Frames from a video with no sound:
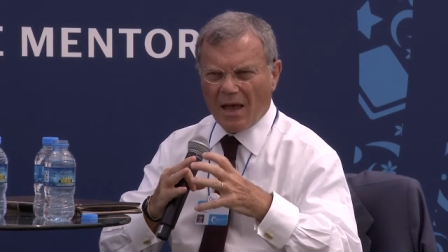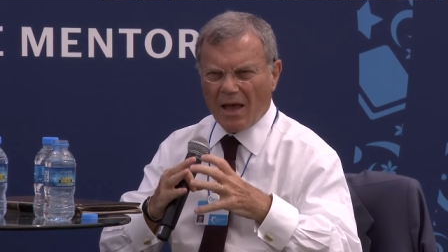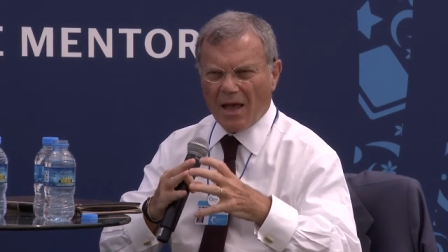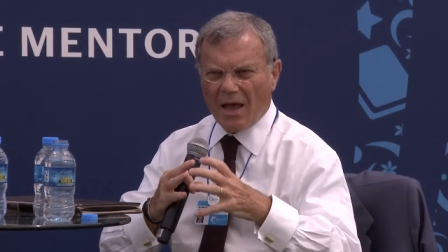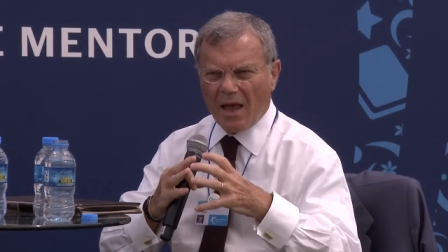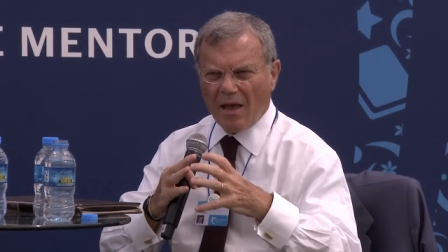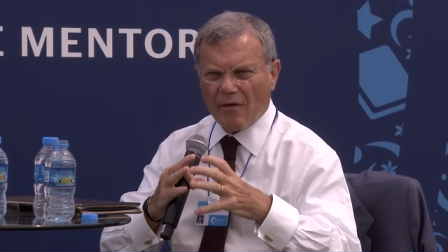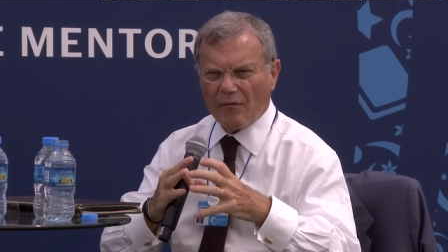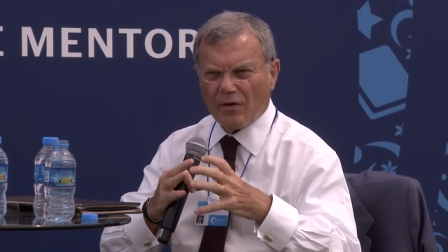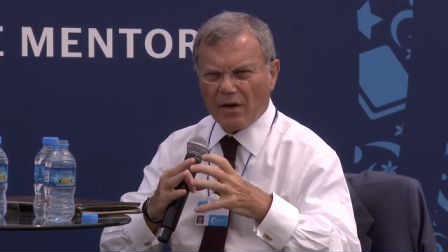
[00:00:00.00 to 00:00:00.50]

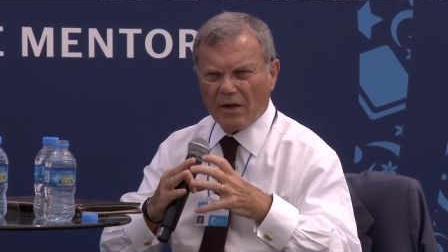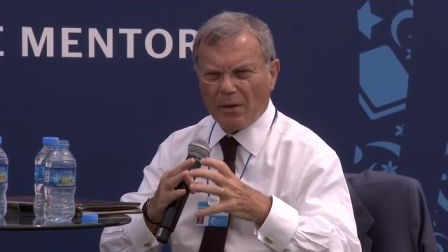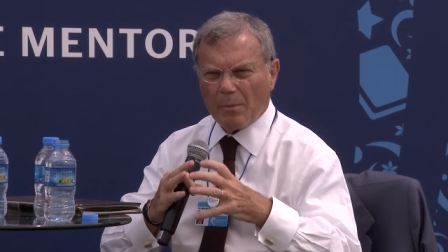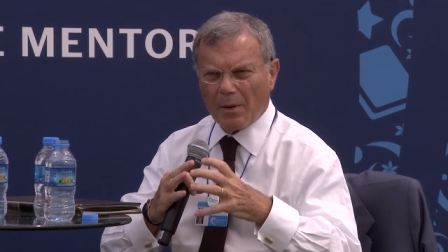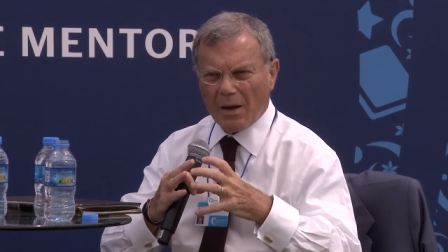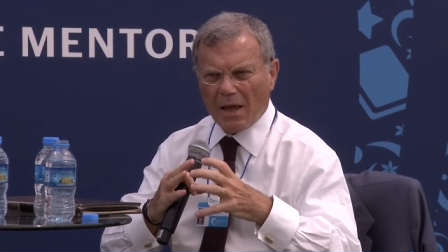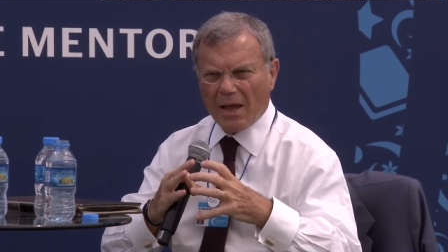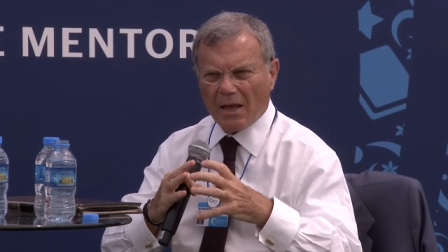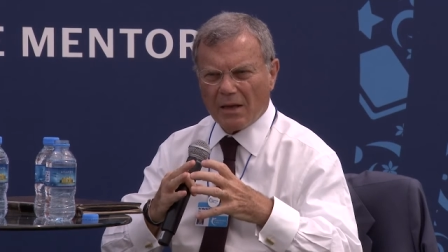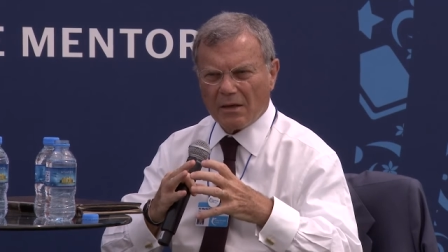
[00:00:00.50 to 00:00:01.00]
heavily
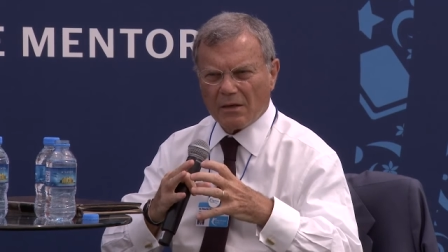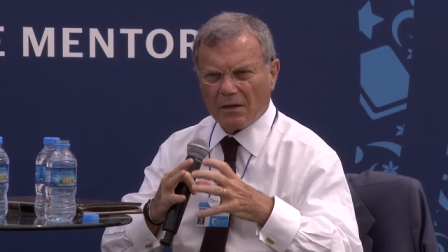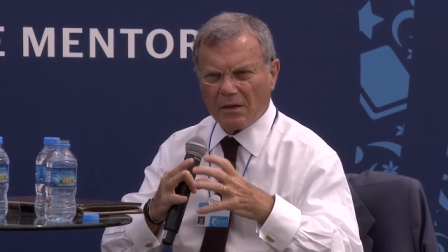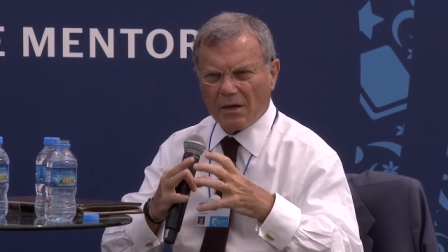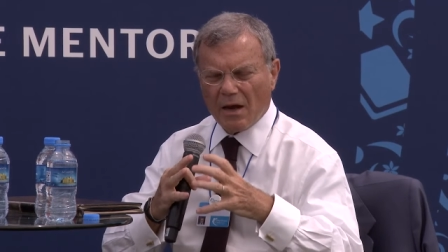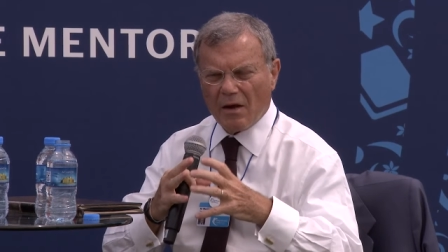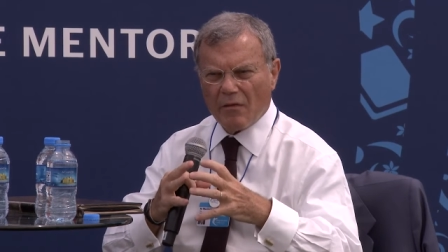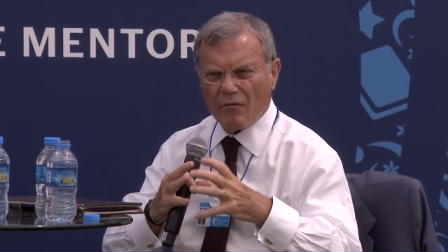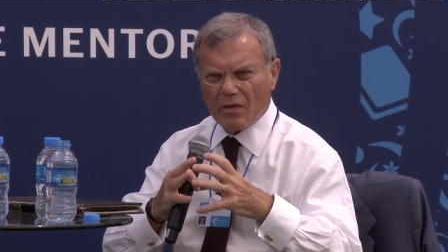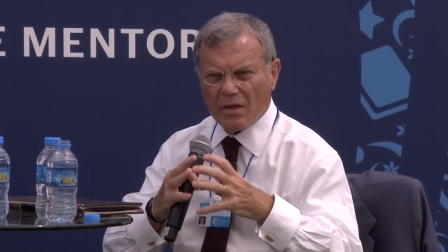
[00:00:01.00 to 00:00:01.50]
planned and
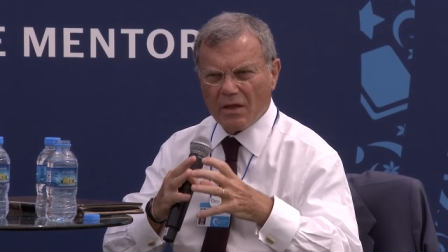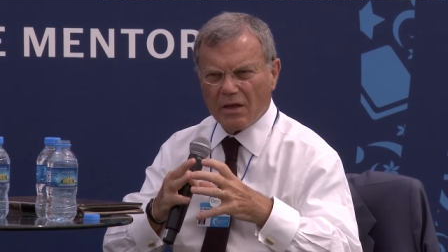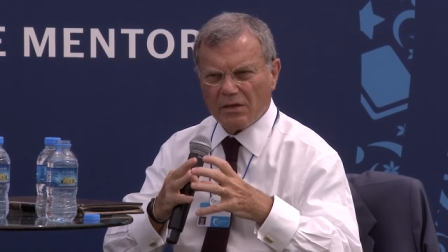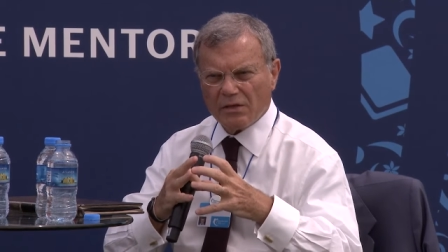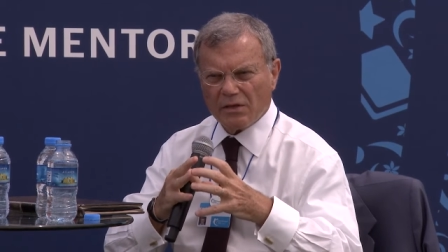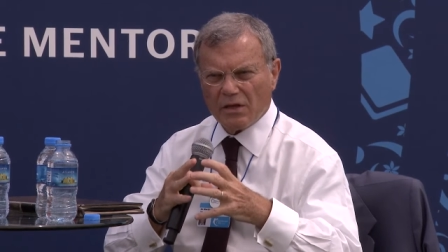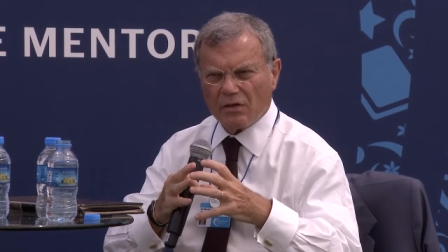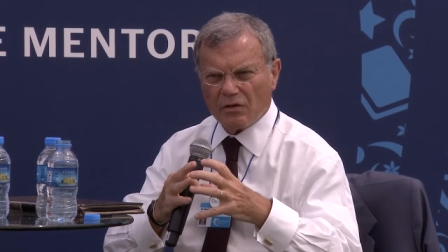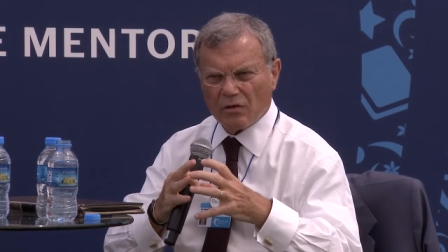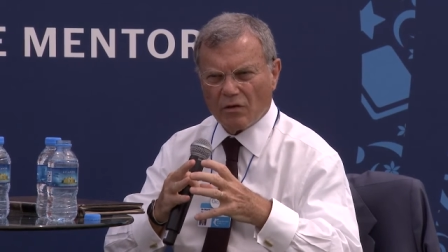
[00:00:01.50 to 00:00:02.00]
everything
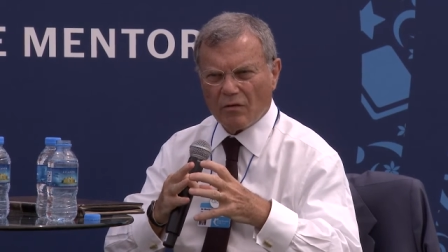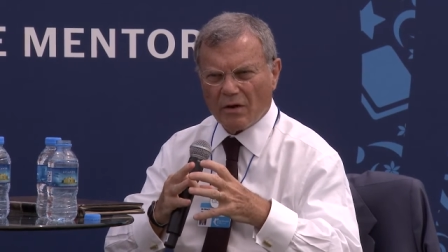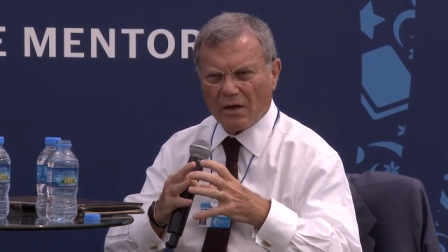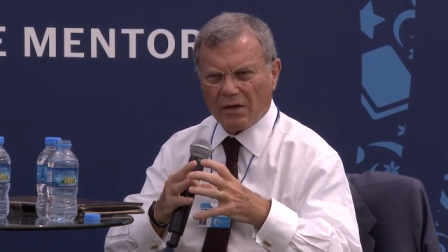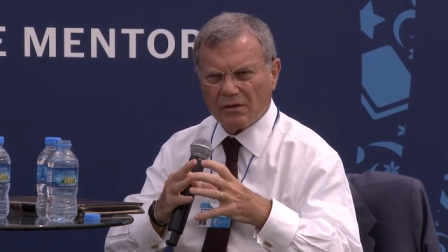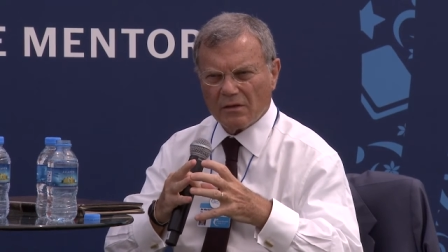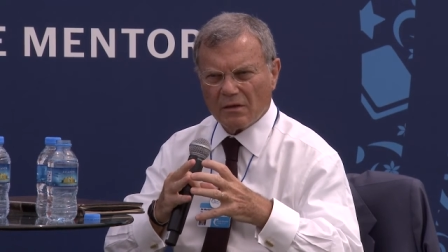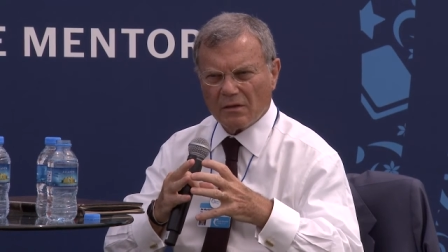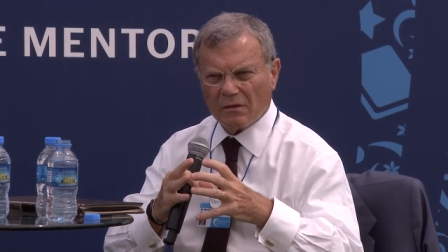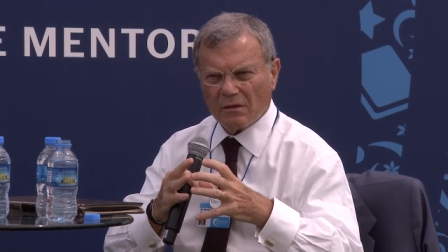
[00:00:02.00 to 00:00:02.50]
is
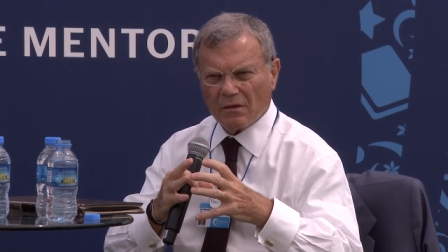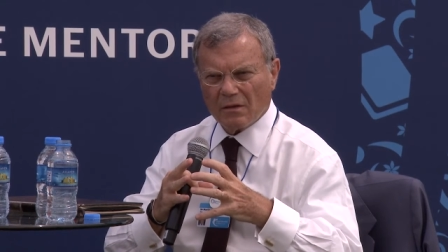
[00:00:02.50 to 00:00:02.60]
integrated.